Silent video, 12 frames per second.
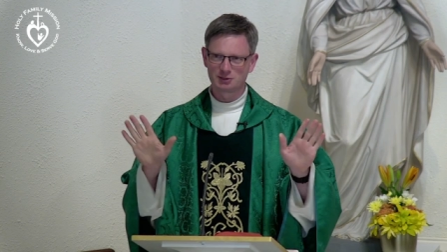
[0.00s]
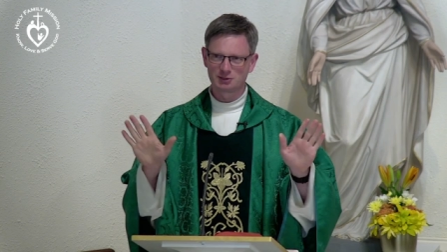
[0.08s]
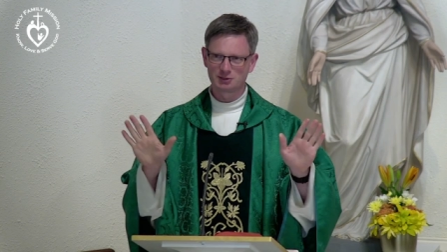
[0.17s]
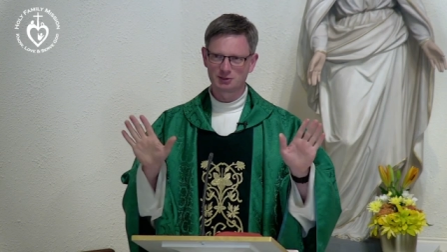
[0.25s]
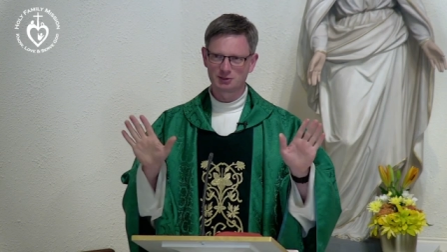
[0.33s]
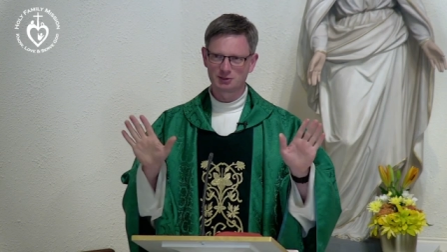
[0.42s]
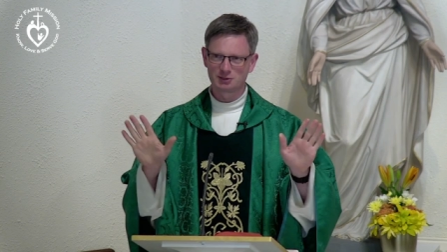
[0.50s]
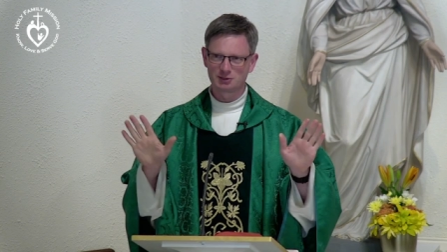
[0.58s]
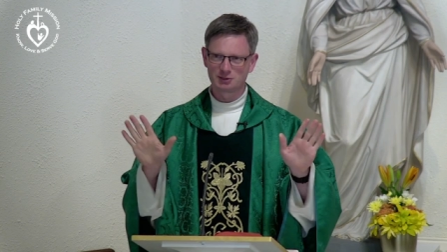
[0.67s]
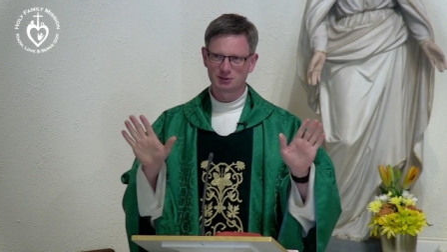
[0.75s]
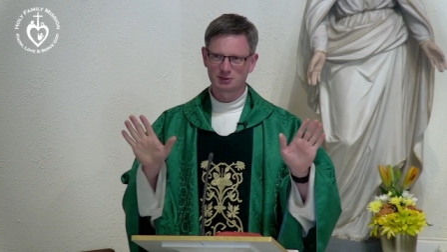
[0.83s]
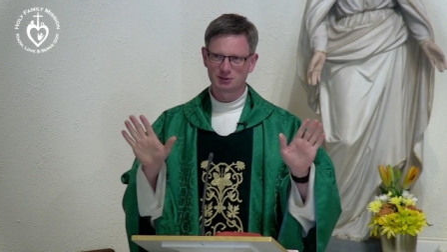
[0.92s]
Um,
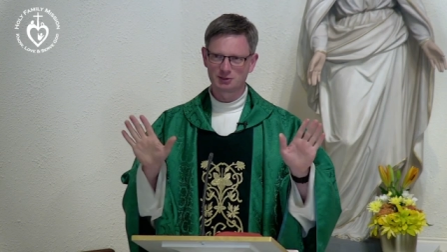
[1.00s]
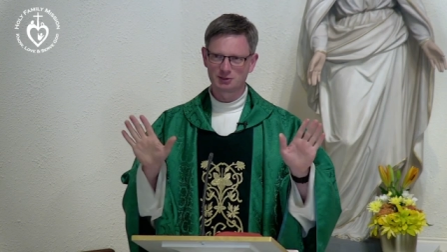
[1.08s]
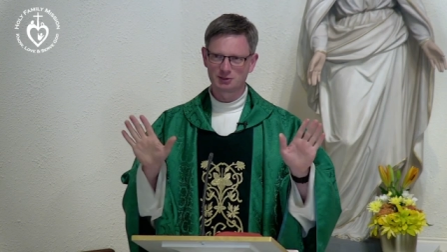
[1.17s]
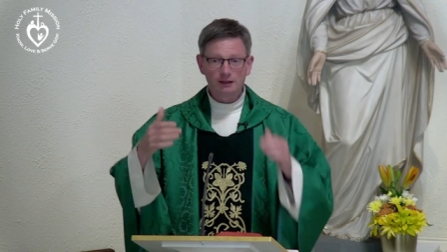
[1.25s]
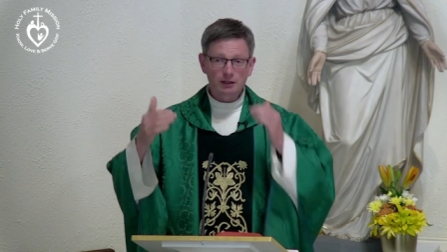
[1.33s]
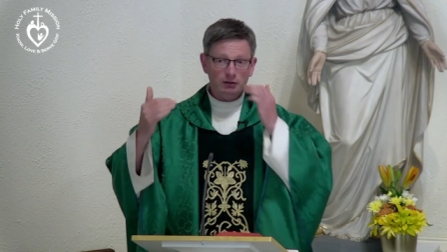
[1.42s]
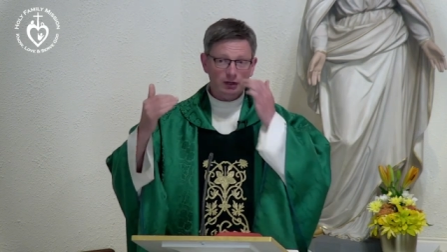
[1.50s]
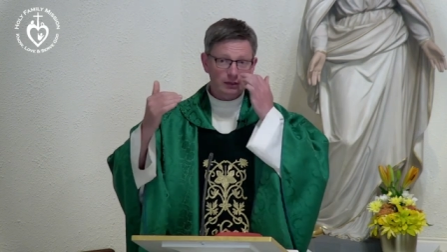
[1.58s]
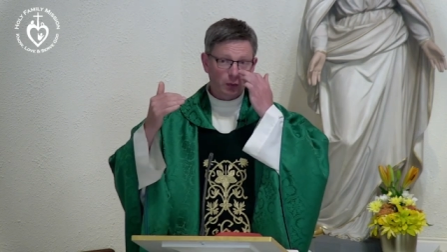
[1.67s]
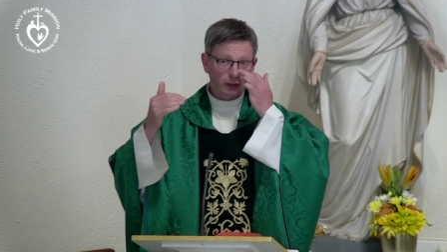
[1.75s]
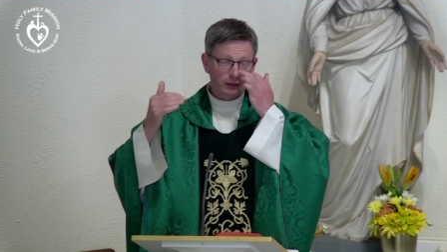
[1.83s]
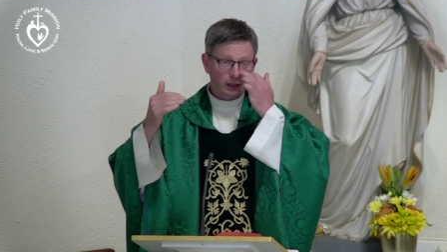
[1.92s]
And then they write
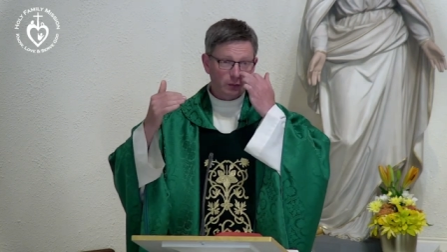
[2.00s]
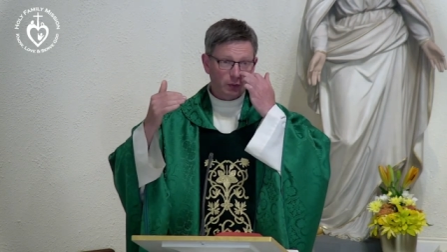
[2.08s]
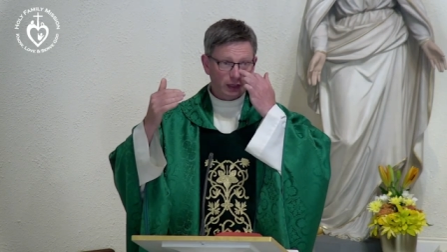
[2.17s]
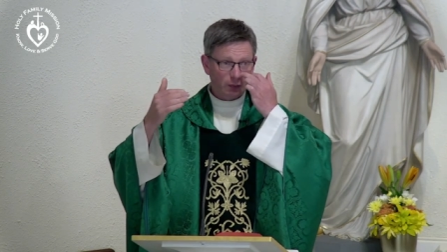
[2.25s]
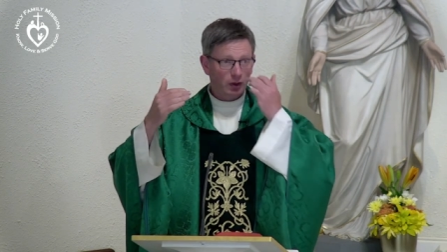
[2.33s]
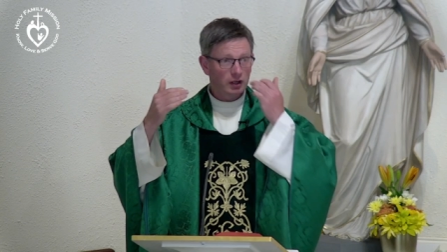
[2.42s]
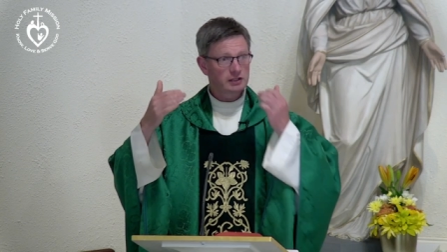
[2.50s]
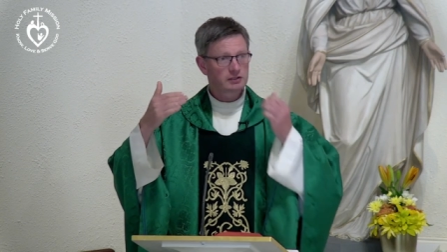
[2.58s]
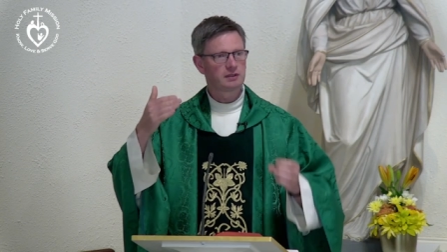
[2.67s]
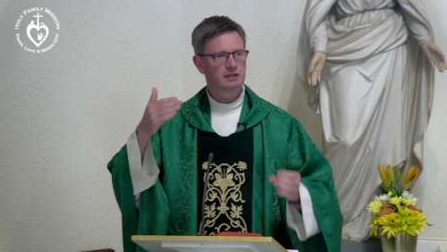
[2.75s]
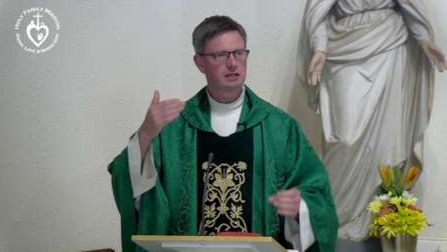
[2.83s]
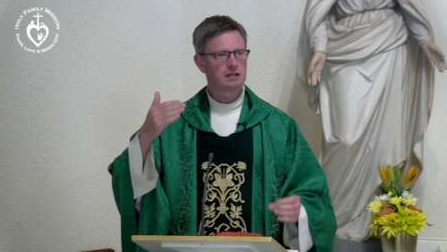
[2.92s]
what they, what they want from
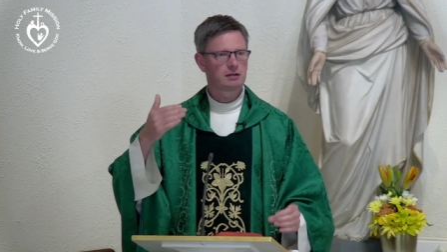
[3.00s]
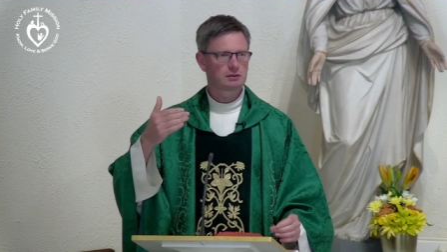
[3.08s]
the year.